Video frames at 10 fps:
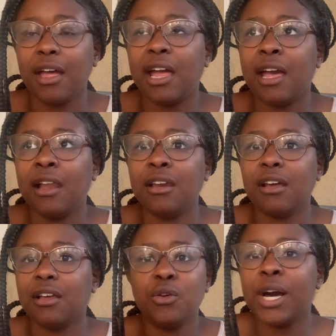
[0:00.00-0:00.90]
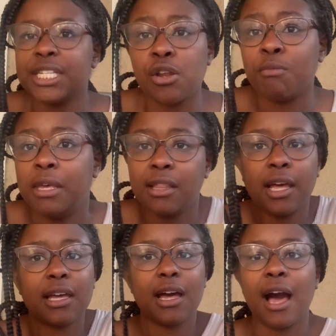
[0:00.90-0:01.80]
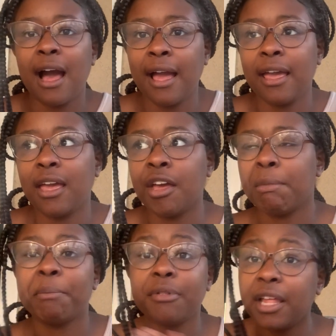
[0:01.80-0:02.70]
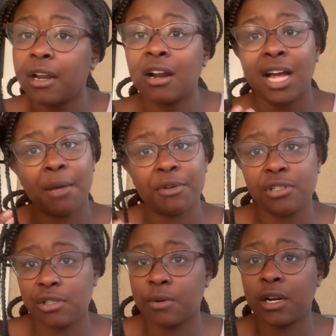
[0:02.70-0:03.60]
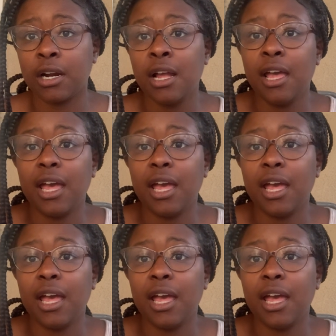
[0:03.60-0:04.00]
And you guys know me, like I am a planner, I am a doer,